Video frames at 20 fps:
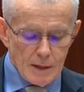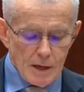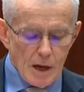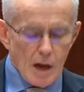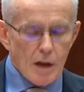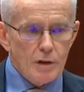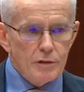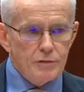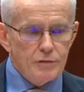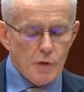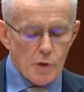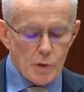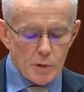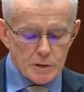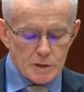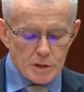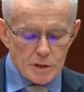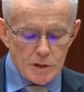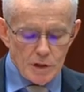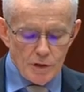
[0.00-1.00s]
I look
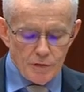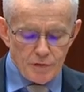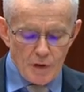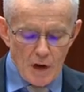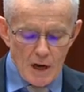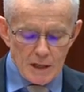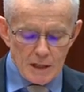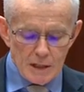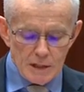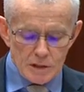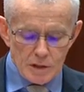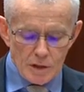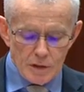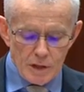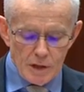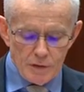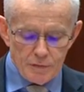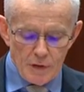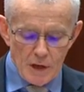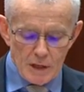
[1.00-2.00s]
forward to new findings on
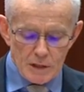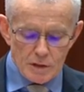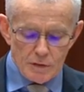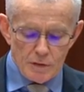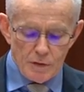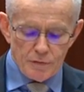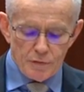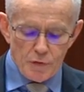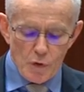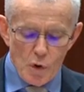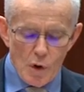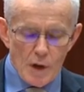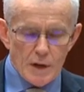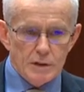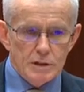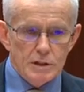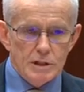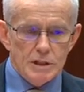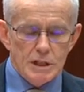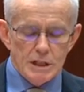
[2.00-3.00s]
the effects of the
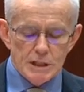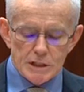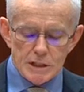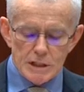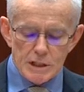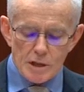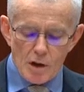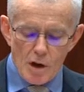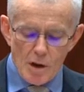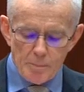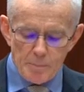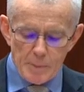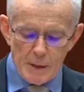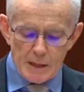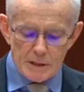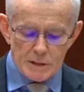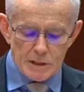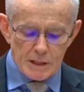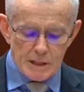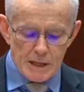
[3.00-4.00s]
460
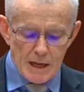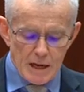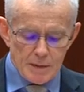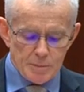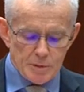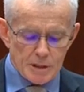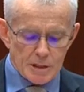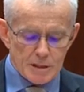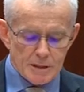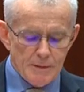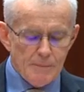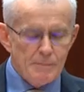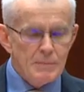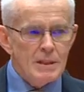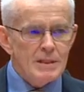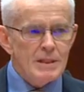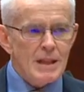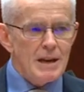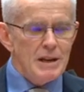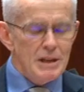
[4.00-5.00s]
compounds in cannabis
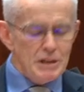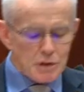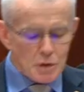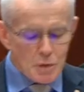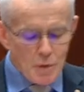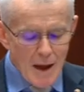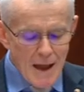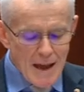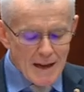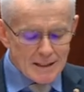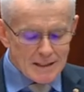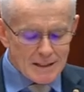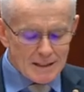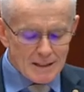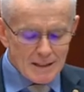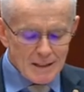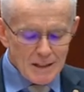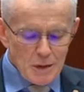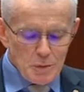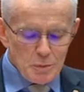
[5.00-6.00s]
that interact
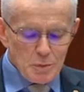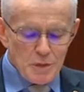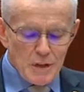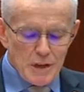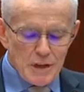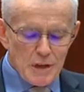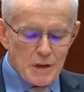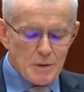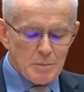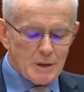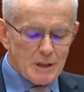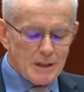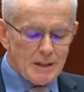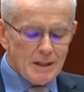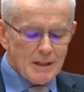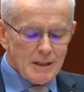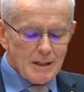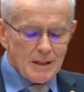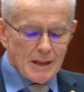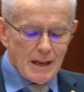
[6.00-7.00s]
with the
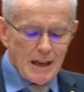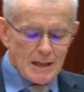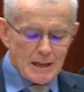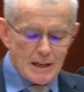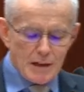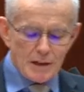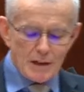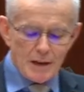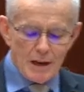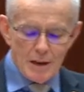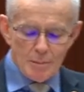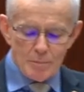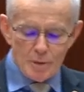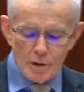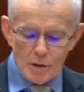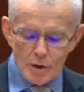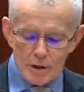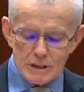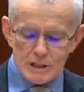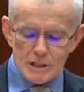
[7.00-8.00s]
human
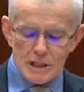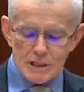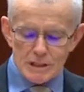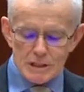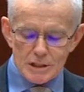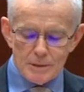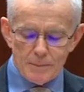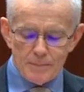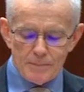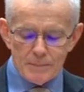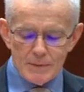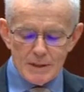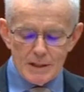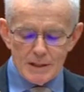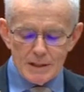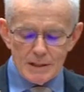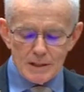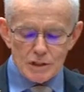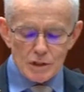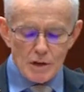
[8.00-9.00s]
endocannabinoid system
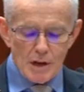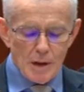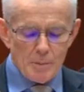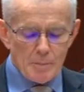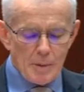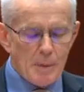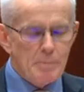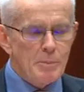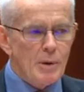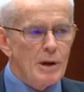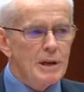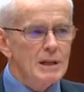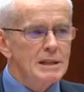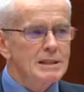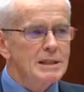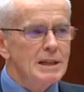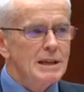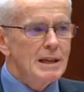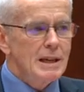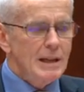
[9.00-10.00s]
to help our
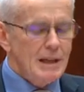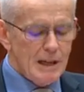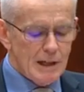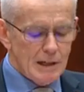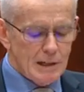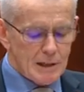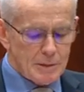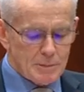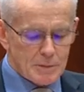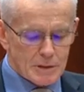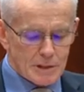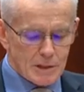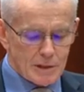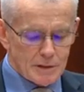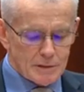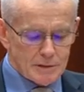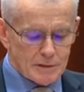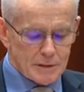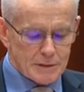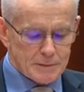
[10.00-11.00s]
bodies heal
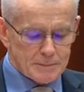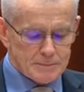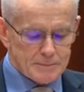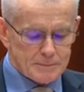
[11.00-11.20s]
themselves.